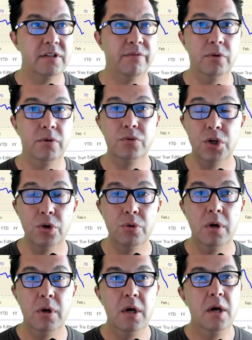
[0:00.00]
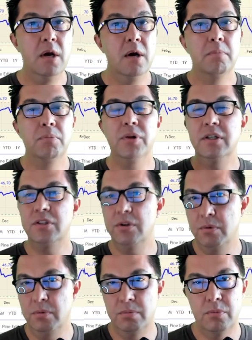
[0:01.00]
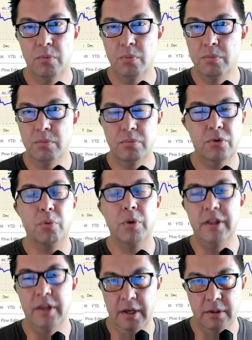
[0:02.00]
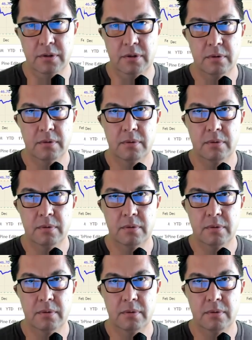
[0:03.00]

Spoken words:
If you do, please do 3 things.